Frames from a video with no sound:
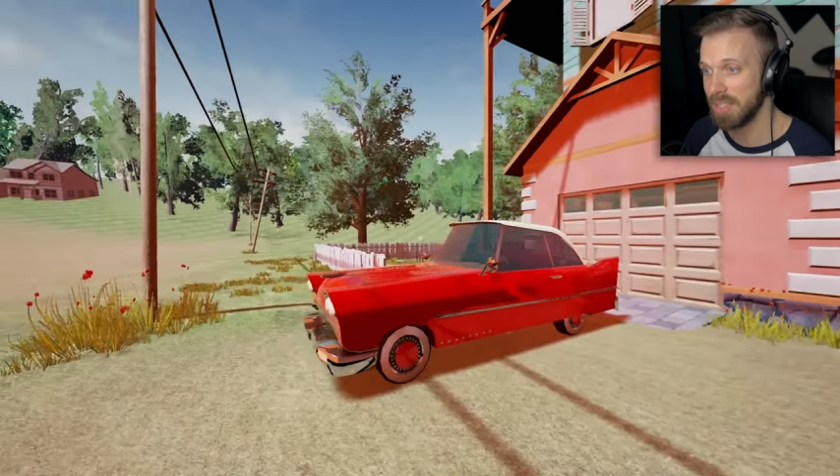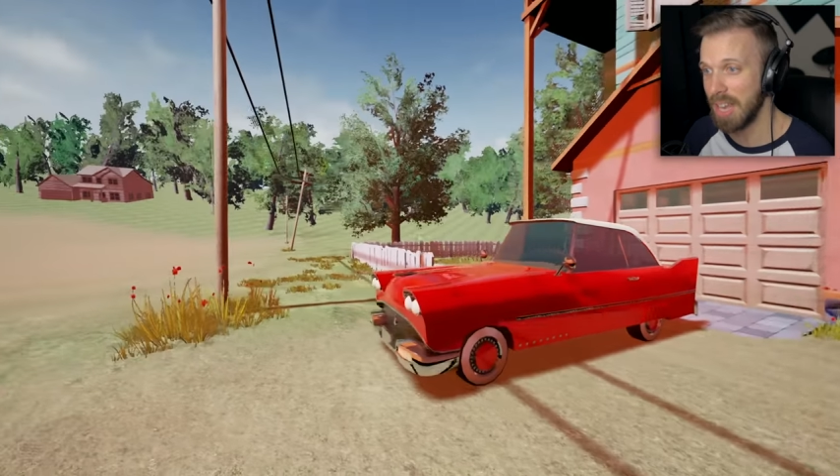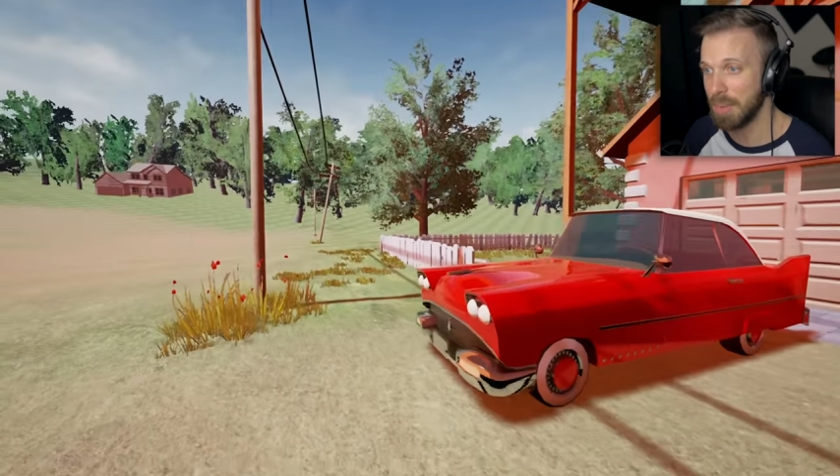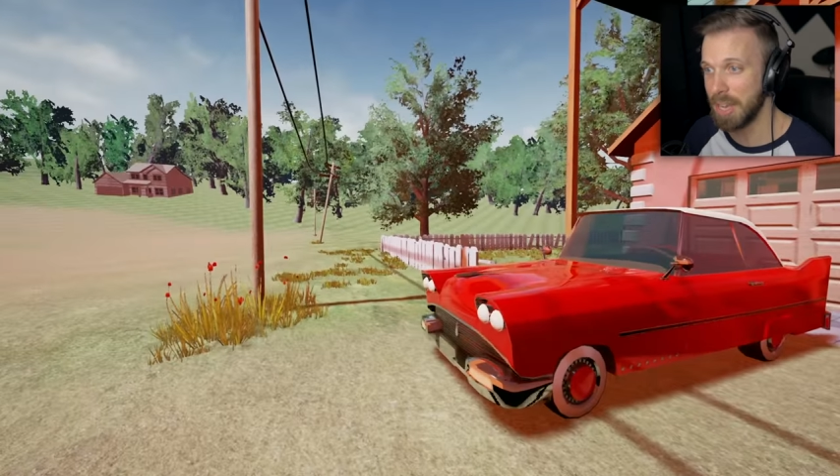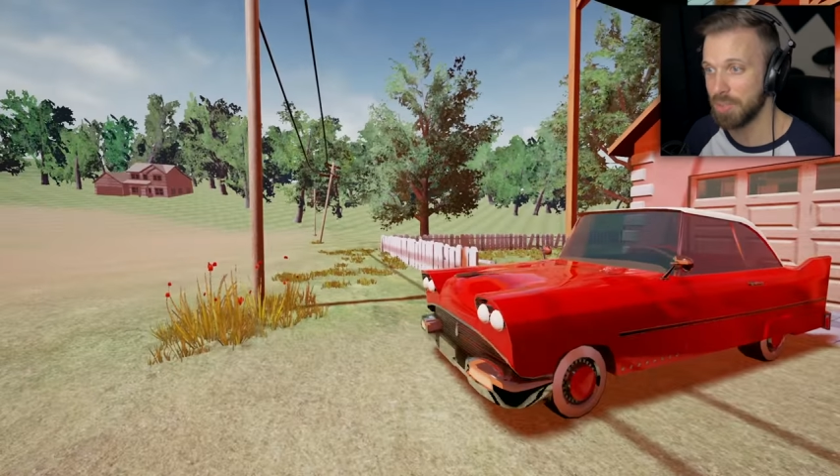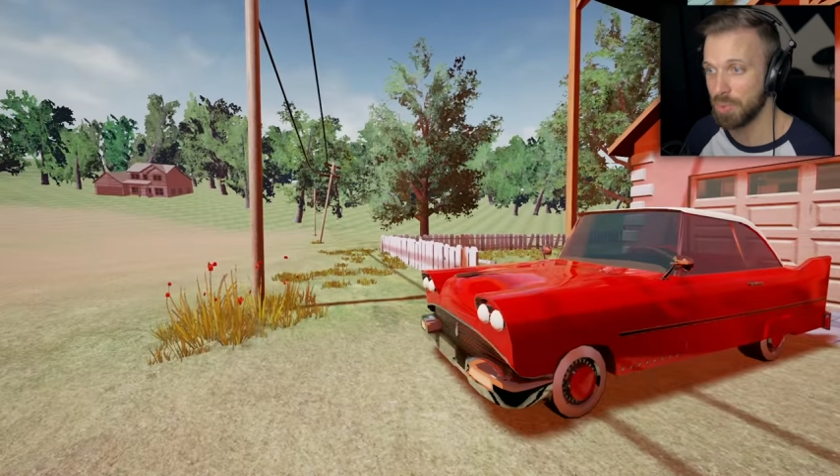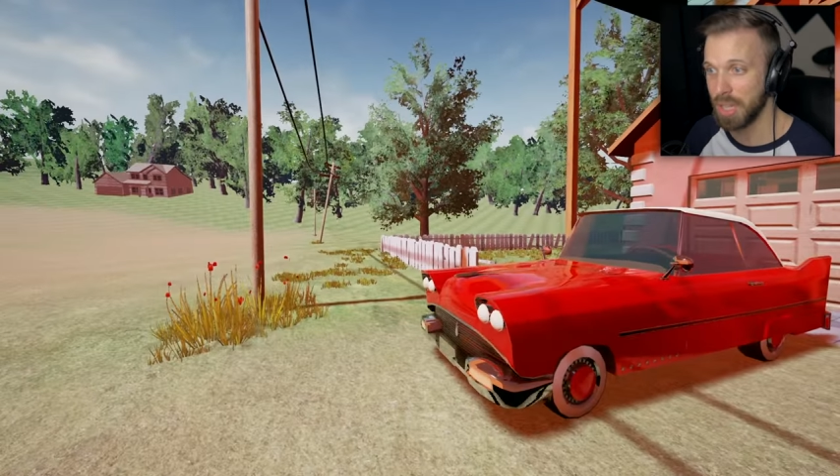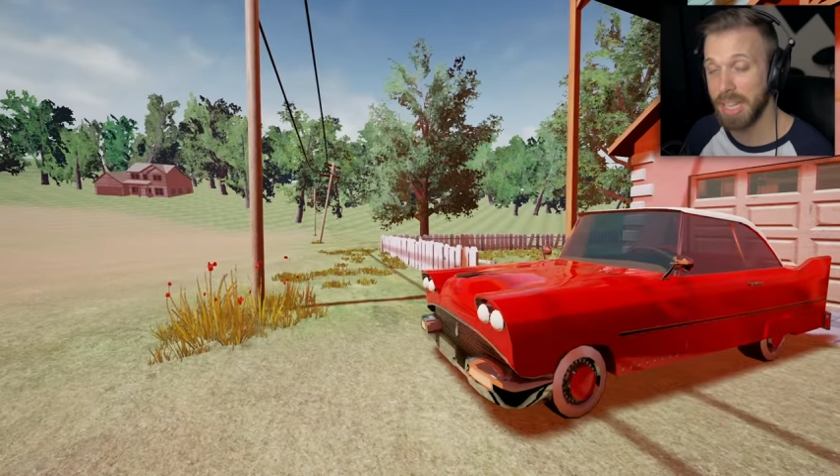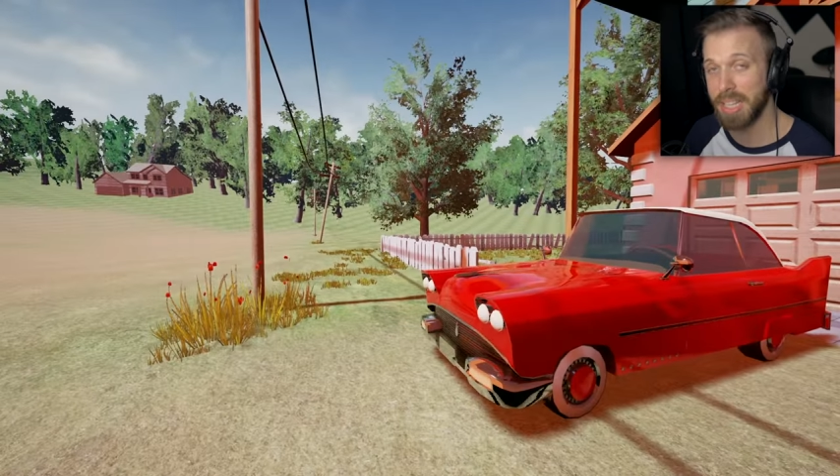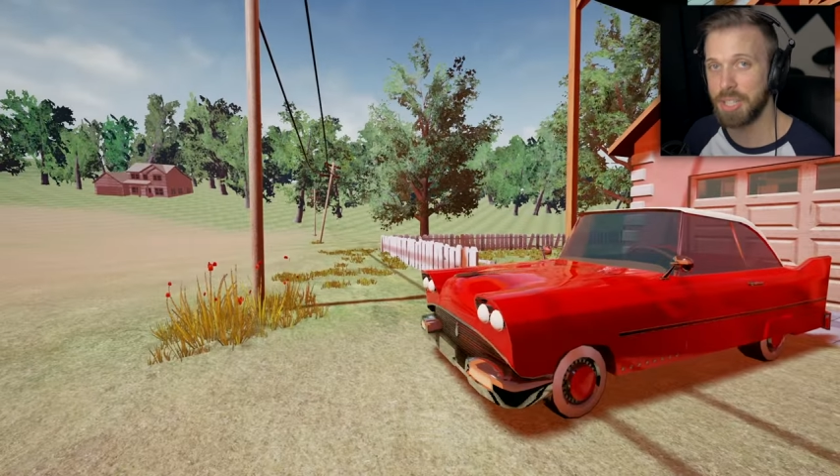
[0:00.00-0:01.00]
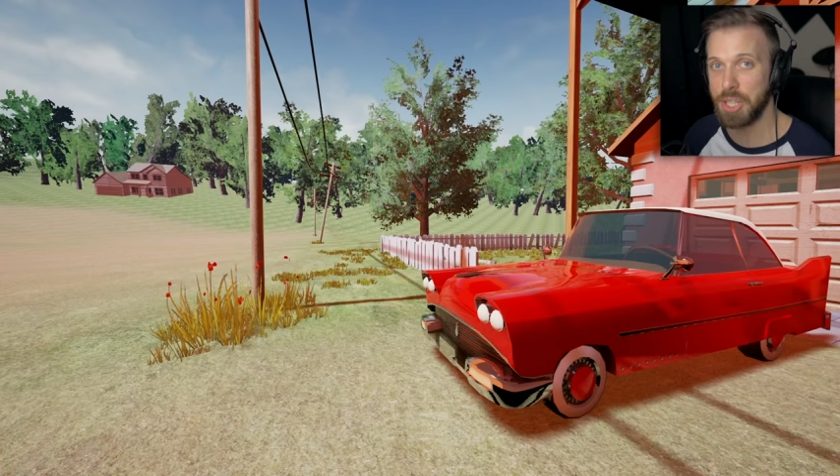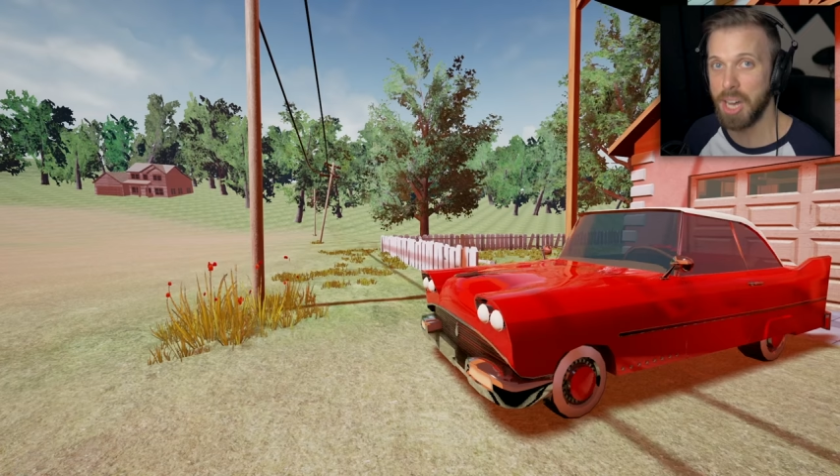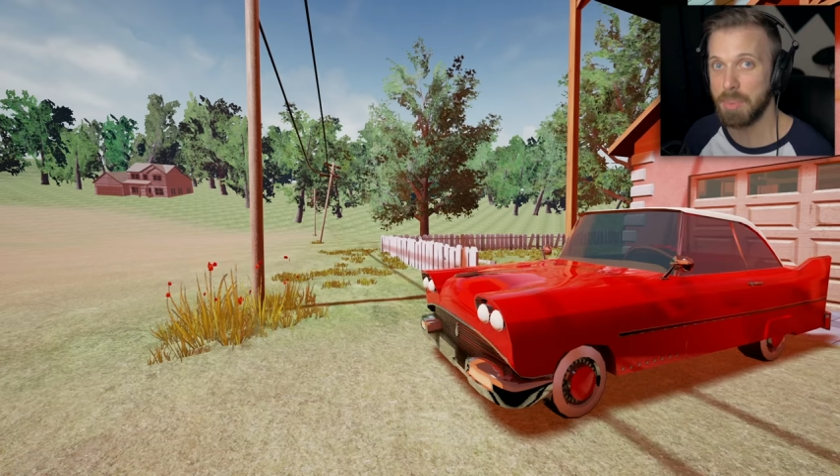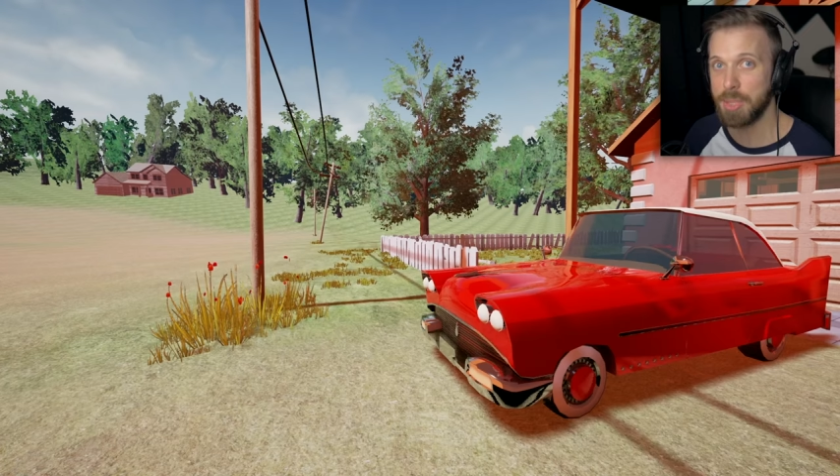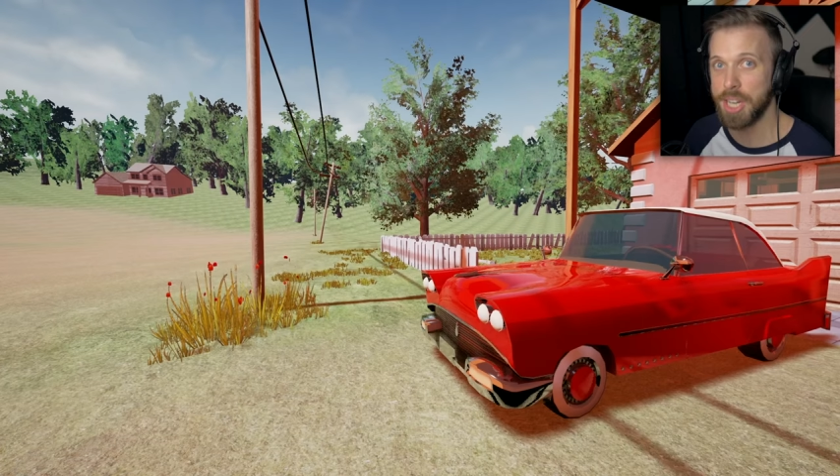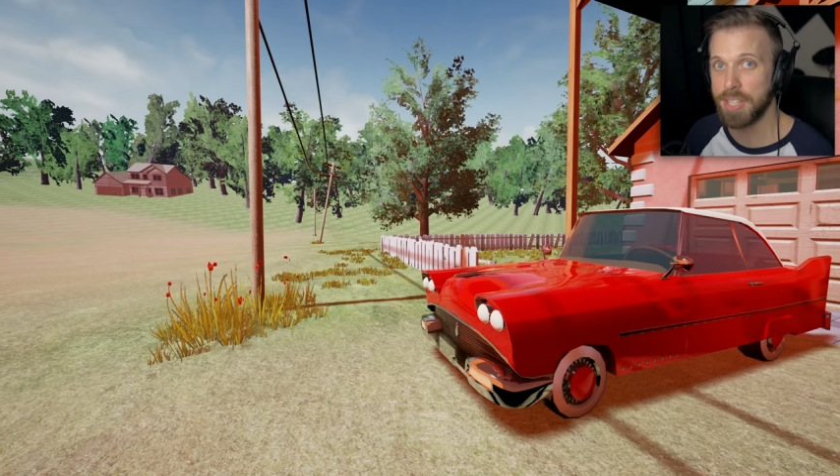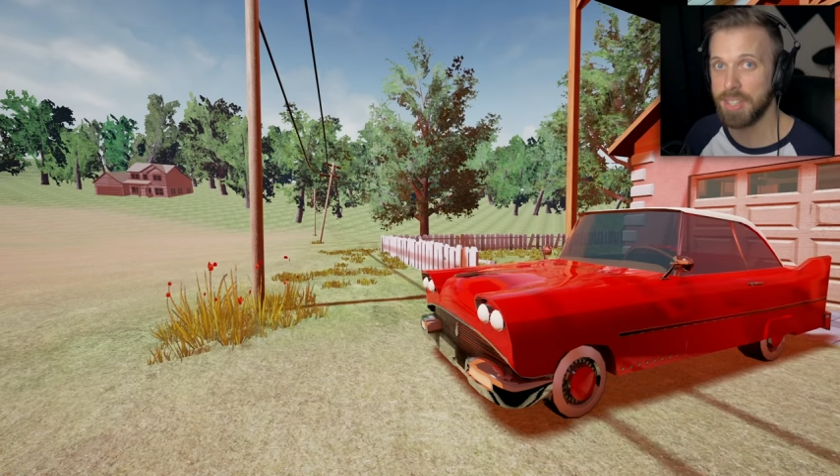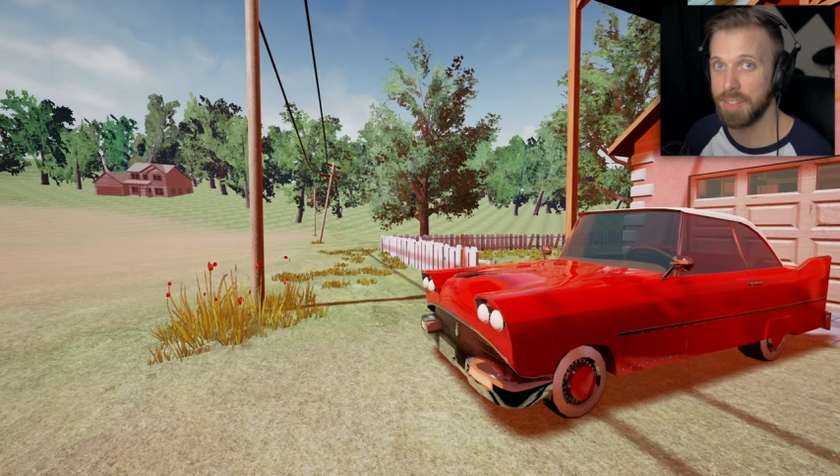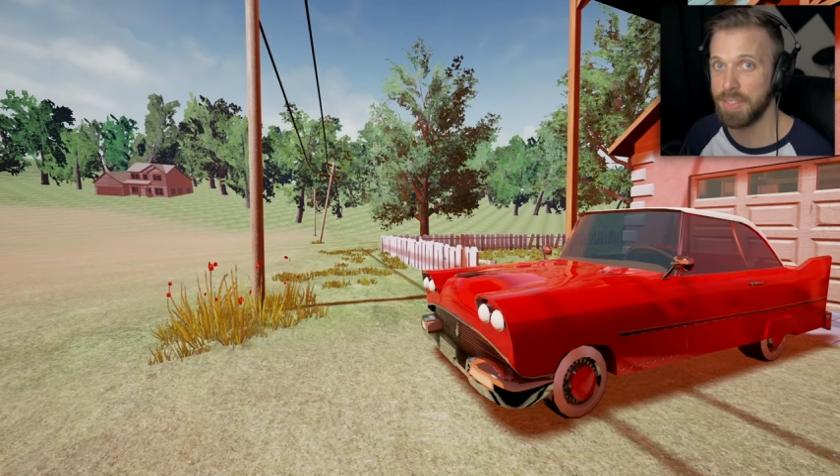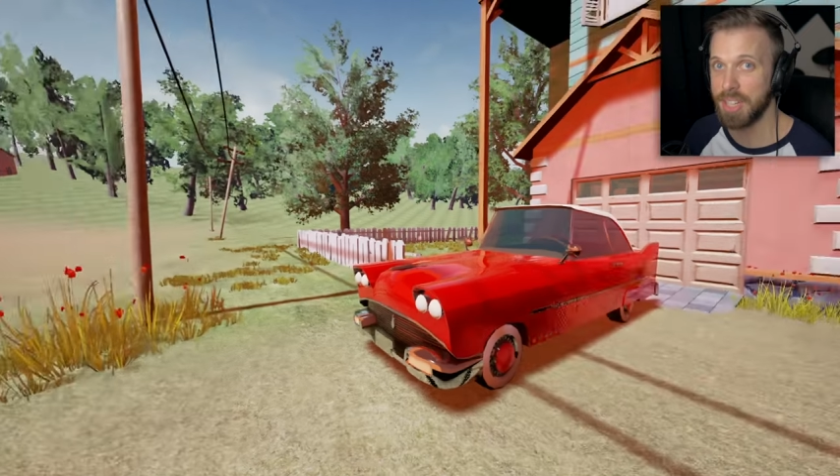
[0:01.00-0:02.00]
this game has really glitchy objects
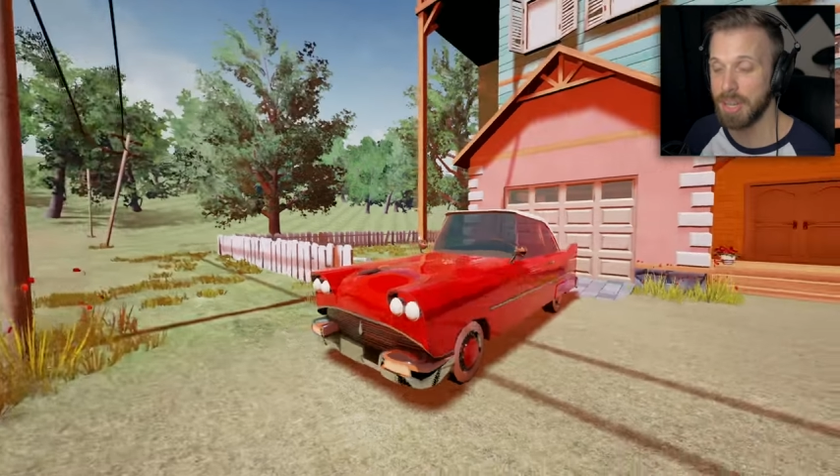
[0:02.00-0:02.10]
and I feel